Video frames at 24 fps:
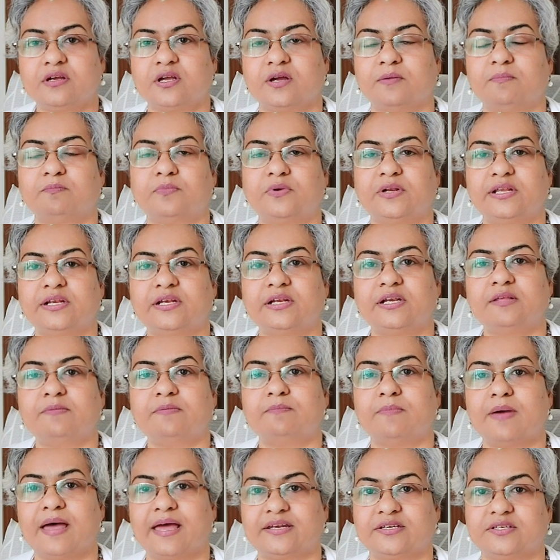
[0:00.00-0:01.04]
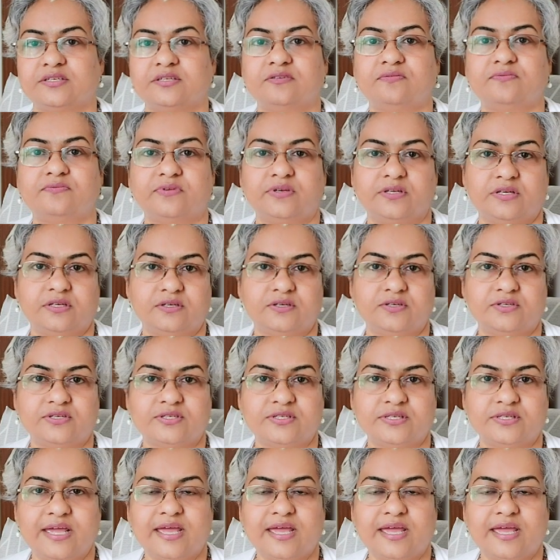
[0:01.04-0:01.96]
completely battered Venus,